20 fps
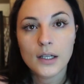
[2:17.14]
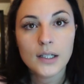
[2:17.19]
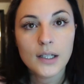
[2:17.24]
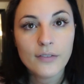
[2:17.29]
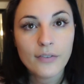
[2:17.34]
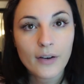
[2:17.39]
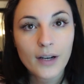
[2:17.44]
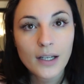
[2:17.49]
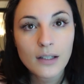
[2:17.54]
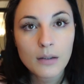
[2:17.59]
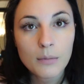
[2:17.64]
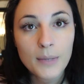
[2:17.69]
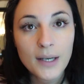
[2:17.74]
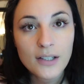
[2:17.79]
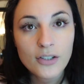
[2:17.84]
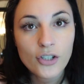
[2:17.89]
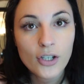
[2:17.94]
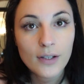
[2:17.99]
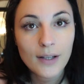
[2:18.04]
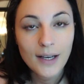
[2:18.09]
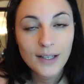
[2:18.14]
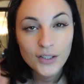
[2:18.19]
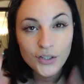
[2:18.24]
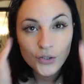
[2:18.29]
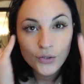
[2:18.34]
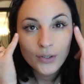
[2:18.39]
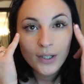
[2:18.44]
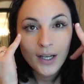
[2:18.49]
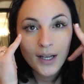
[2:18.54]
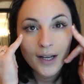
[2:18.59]
Now, I forgot to mention, I
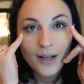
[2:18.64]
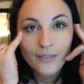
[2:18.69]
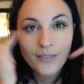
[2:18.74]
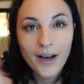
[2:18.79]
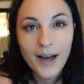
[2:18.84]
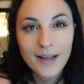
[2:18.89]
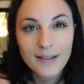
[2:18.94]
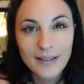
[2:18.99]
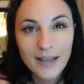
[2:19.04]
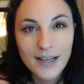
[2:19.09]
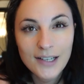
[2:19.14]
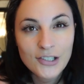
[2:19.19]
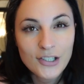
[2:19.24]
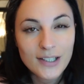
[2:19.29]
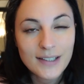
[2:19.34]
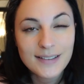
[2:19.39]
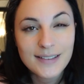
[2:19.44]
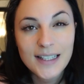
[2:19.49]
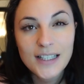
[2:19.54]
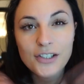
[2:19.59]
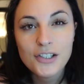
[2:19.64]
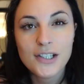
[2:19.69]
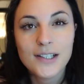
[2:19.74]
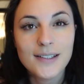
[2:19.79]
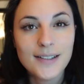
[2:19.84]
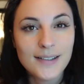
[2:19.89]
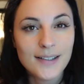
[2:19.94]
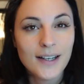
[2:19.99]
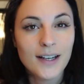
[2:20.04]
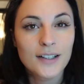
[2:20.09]
do have eyelash
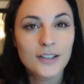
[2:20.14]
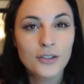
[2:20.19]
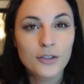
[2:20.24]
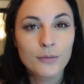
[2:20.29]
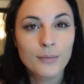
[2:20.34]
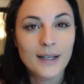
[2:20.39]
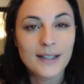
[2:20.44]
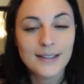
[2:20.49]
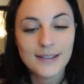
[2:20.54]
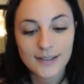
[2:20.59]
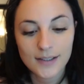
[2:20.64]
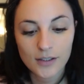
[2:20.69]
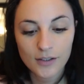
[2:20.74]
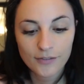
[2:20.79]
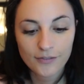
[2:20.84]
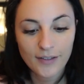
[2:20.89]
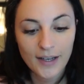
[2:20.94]
extensions that I do myself.